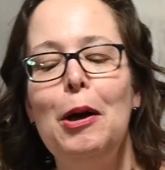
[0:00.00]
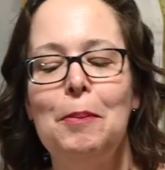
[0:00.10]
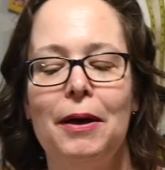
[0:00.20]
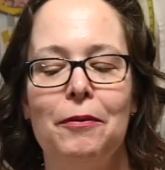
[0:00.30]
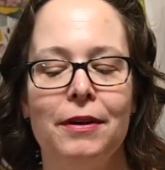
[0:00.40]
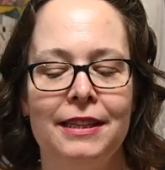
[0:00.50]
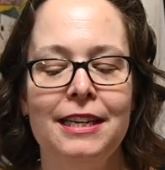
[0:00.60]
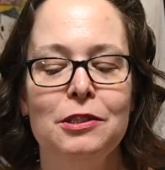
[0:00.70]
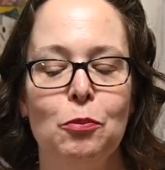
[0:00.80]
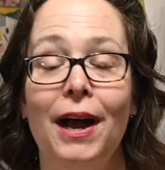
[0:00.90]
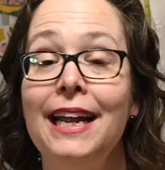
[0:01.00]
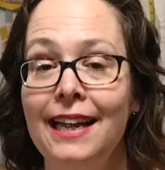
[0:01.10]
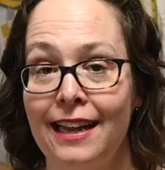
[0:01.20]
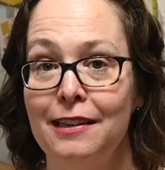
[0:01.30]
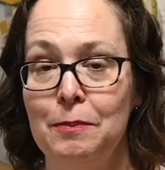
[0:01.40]
But these
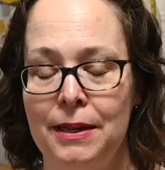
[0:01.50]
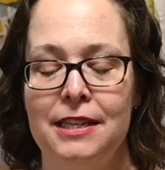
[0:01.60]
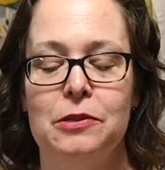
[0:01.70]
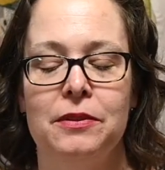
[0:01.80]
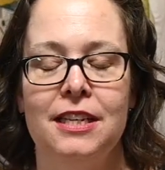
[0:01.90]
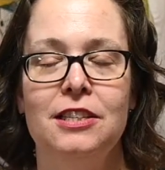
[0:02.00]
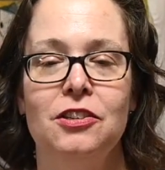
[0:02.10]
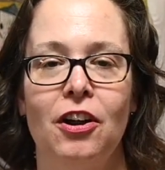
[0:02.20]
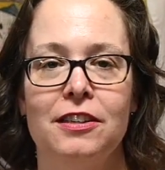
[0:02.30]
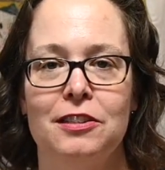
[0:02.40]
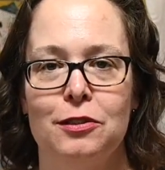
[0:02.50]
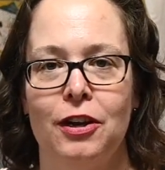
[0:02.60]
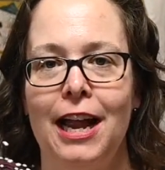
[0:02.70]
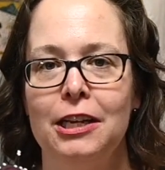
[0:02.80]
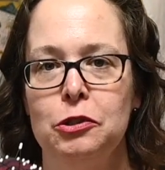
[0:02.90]
white-headed pins, what these
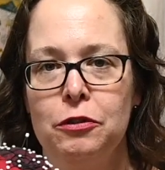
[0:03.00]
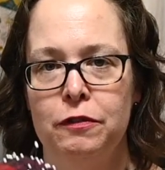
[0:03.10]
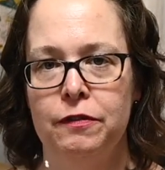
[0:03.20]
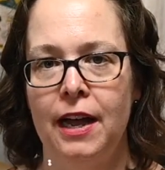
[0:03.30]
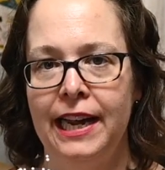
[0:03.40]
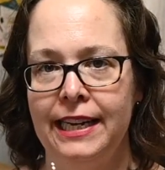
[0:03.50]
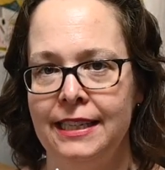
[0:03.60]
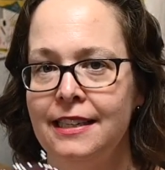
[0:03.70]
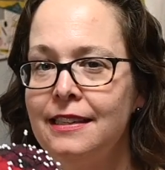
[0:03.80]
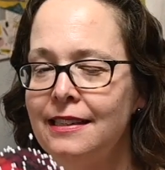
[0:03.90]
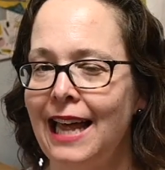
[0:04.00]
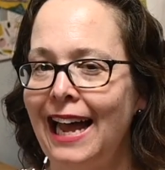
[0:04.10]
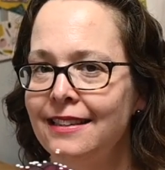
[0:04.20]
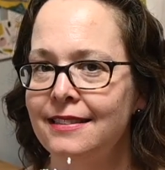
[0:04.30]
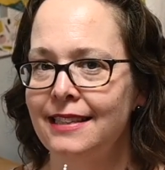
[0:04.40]
are extra fine
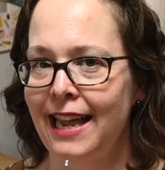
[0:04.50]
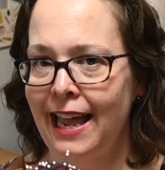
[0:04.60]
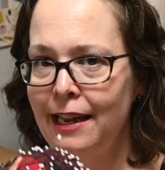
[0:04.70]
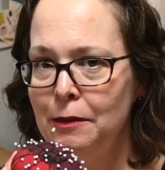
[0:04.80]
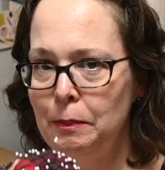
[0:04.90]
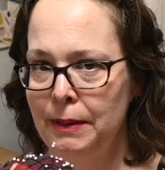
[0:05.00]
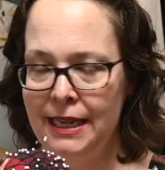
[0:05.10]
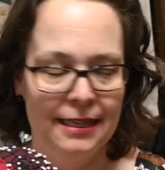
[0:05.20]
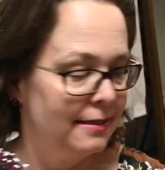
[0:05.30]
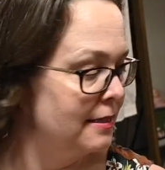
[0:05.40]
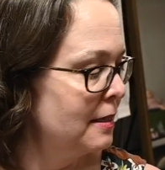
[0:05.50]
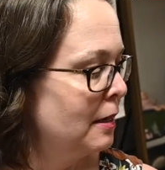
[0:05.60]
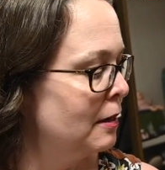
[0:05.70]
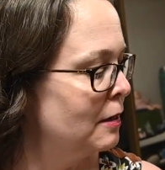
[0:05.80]
glass head pins.